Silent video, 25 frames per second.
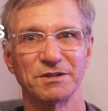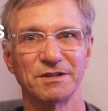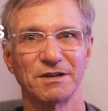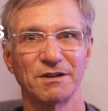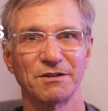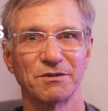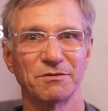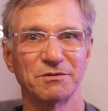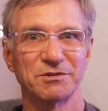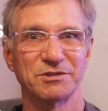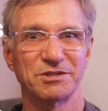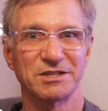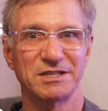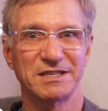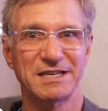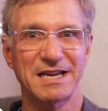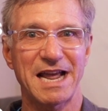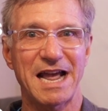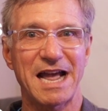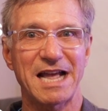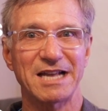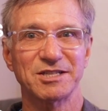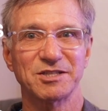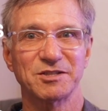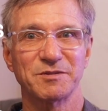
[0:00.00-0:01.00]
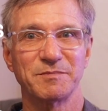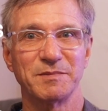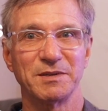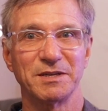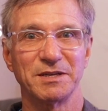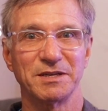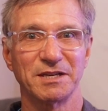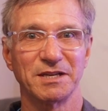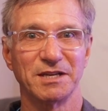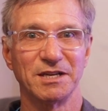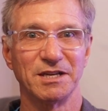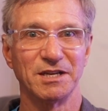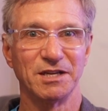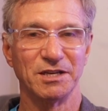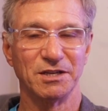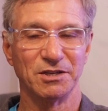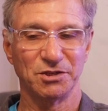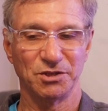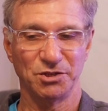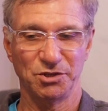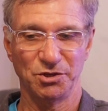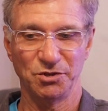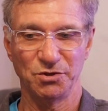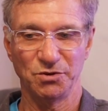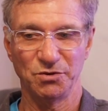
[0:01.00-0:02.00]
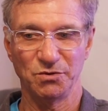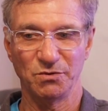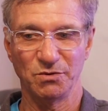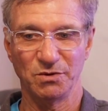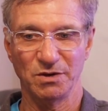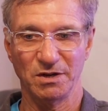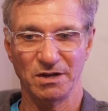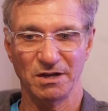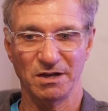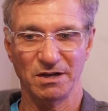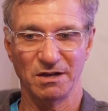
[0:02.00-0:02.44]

In other words, attachment to